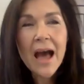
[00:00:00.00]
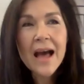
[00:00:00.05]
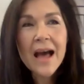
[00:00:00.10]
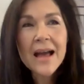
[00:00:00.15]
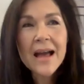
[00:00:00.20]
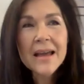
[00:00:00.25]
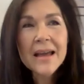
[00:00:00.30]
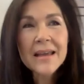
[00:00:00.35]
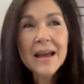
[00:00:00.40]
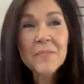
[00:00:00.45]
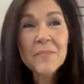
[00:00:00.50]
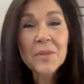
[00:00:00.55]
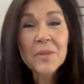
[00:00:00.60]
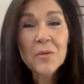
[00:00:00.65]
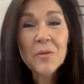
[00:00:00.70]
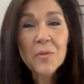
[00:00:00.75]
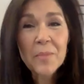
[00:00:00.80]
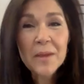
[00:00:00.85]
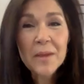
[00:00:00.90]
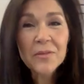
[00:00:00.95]
I, I'm going to
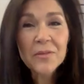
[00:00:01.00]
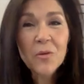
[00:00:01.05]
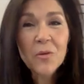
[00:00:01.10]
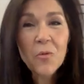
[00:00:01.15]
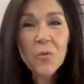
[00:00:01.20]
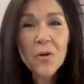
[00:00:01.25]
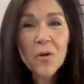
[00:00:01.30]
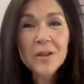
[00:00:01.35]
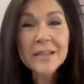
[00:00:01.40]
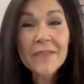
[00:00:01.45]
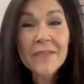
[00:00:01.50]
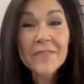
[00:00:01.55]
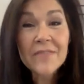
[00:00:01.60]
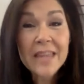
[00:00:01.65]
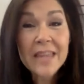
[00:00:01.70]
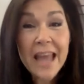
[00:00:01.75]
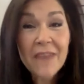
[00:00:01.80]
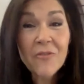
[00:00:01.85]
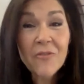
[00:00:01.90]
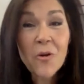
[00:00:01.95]
repeat the words. I've
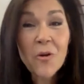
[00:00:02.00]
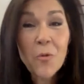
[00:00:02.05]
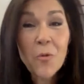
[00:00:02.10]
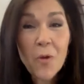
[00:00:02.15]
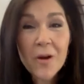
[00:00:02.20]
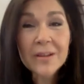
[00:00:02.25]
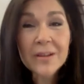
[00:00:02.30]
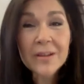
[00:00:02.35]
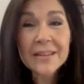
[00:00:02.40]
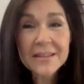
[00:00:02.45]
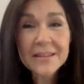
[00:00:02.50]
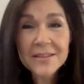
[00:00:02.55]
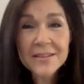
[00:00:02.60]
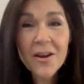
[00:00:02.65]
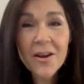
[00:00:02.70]
never worked this